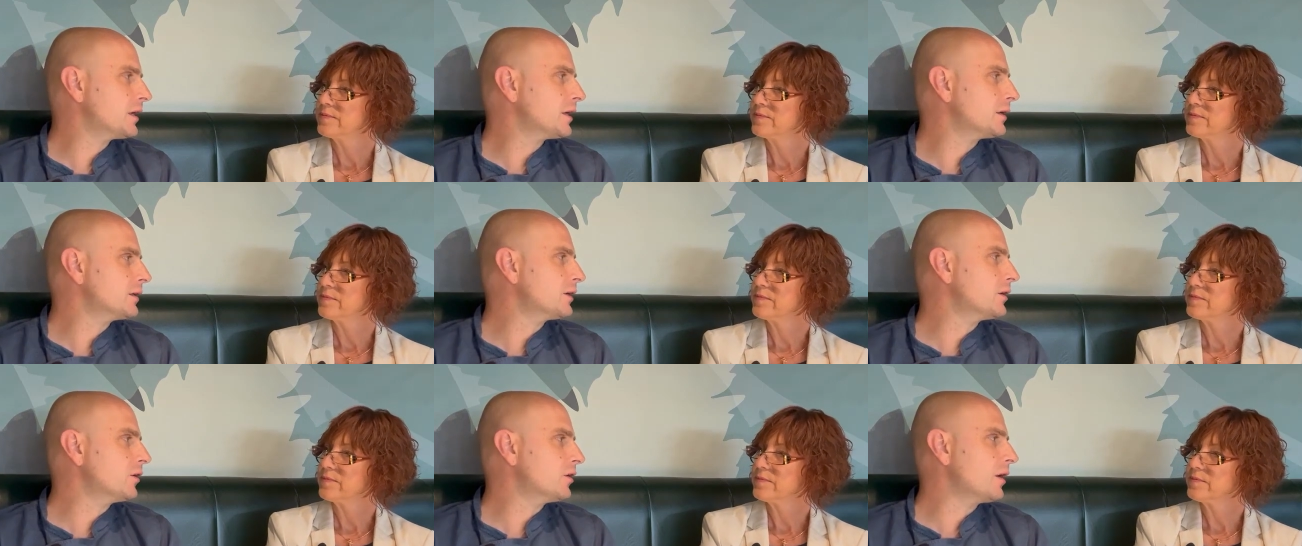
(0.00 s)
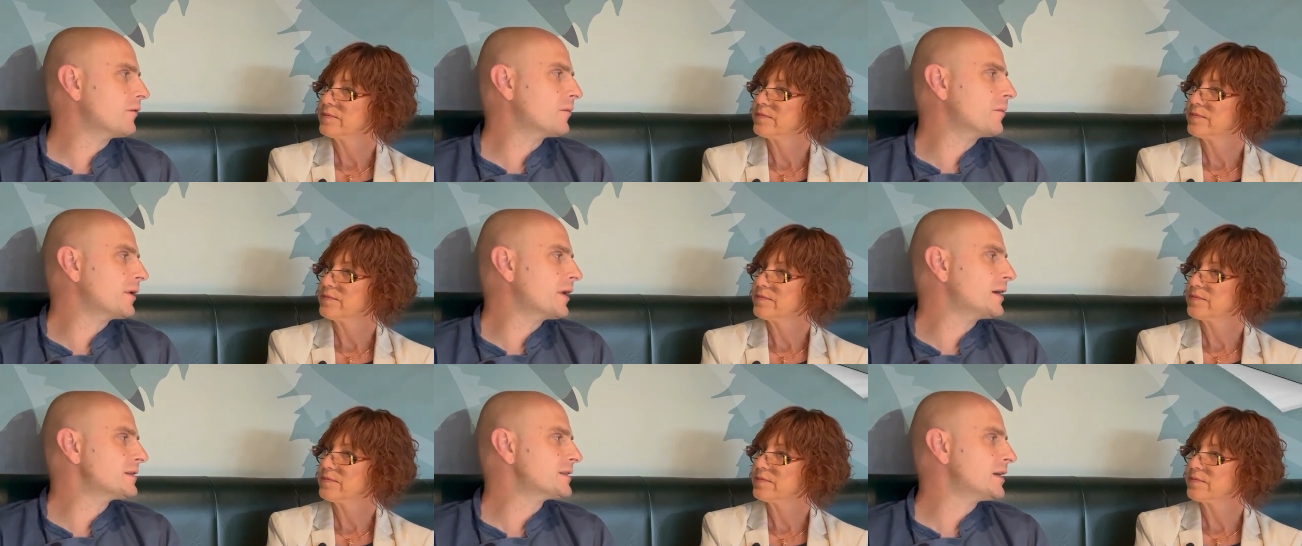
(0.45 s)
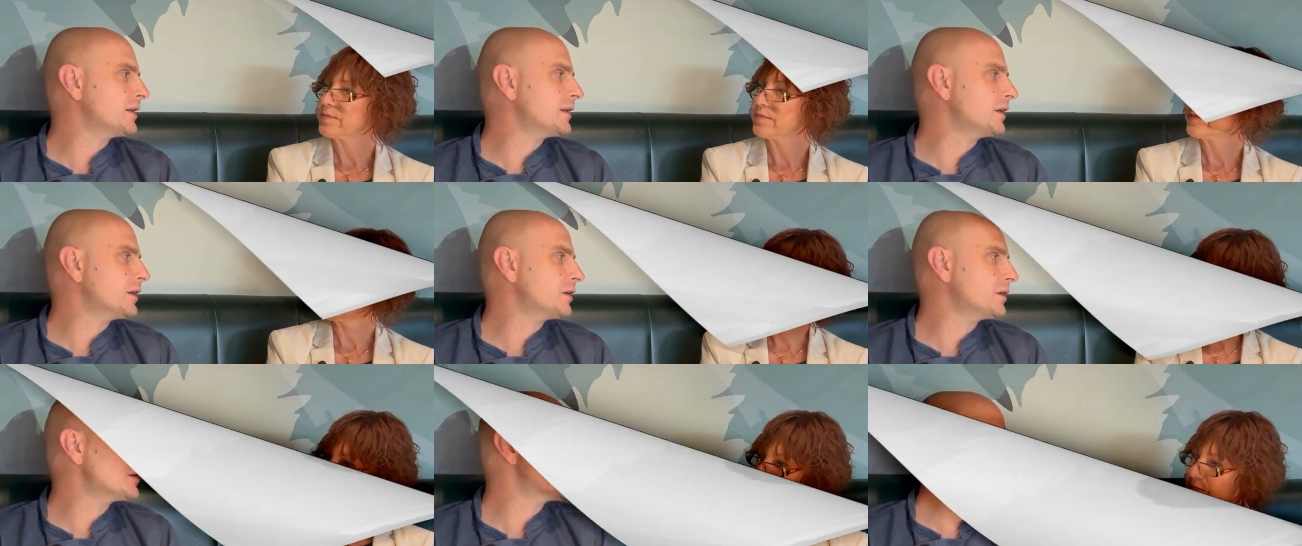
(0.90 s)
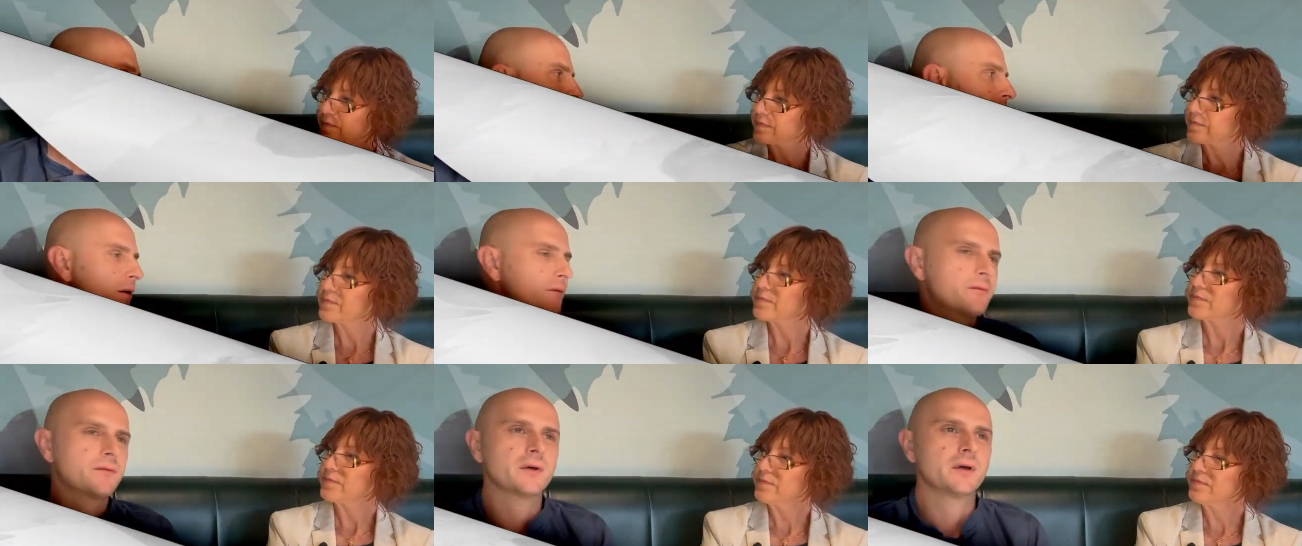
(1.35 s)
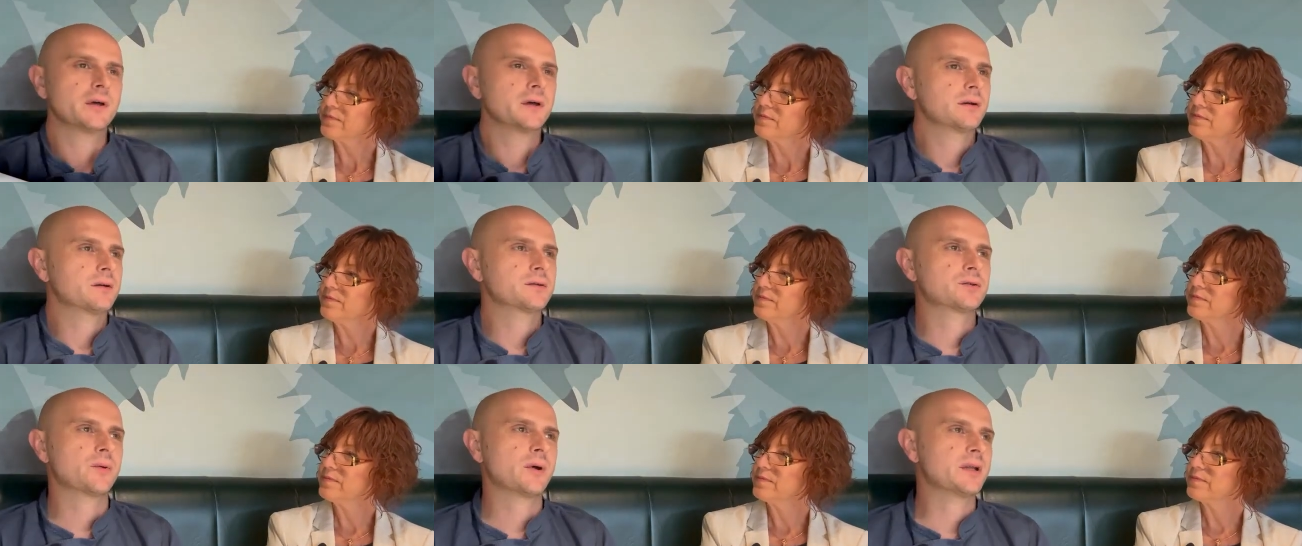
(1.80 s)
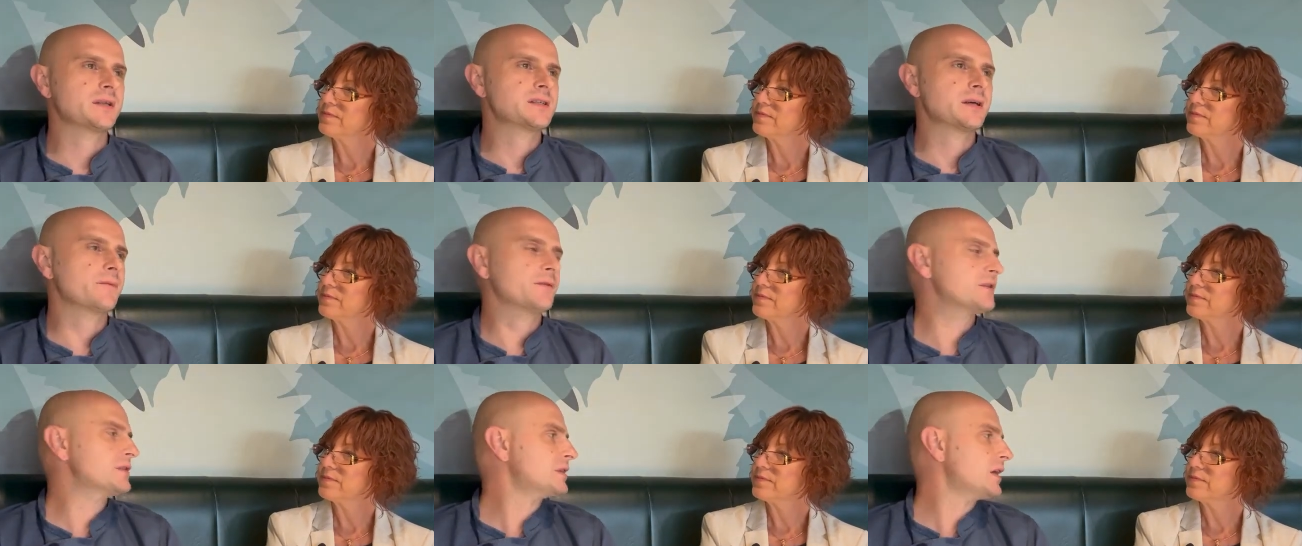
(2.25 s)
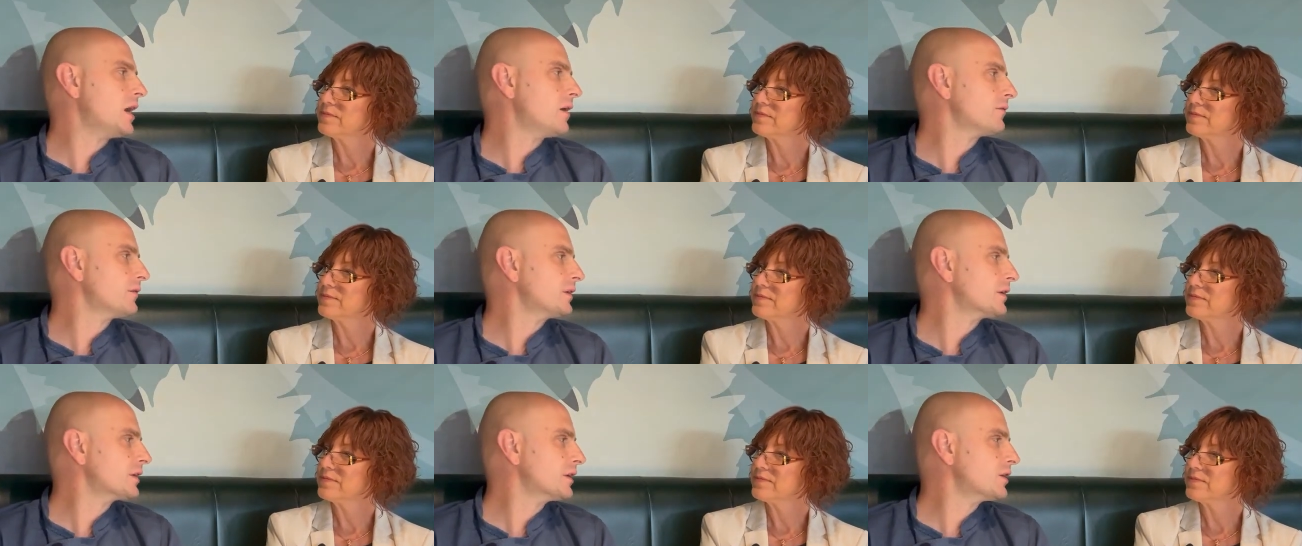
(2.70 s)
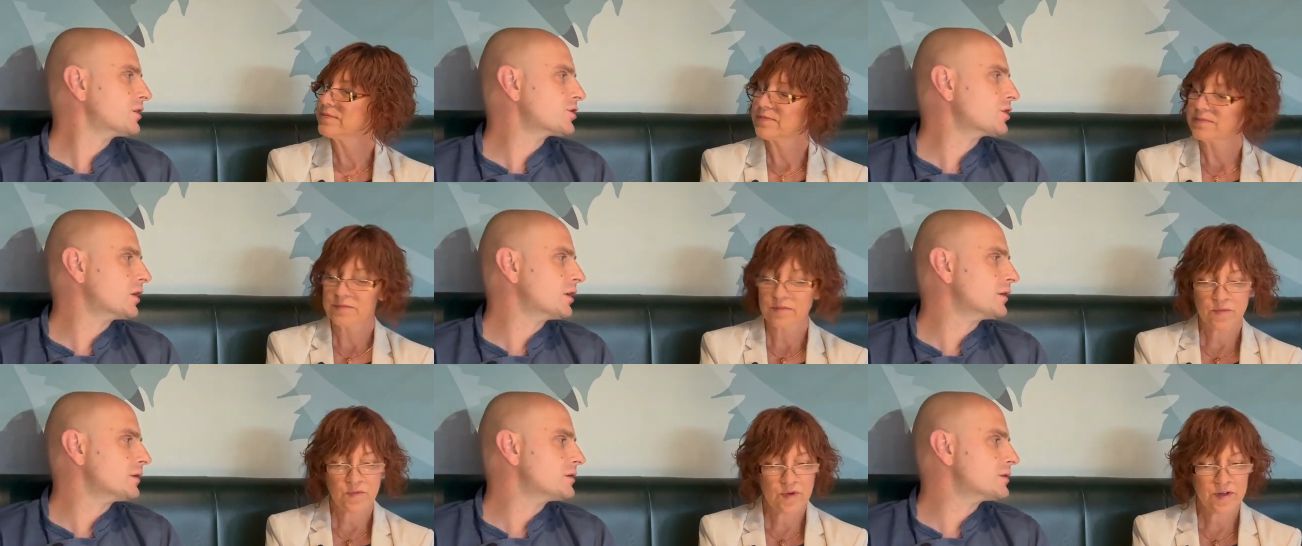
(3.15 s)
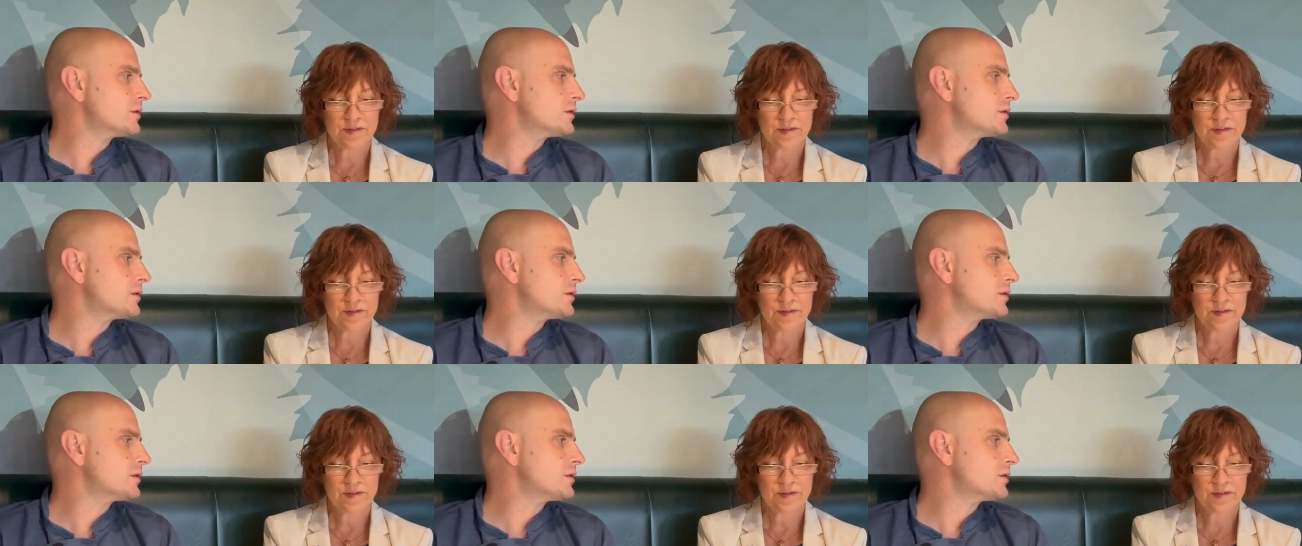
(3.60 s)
Speaker 1: you know, everybody has ideas. We have 20-something staff in the kitchen,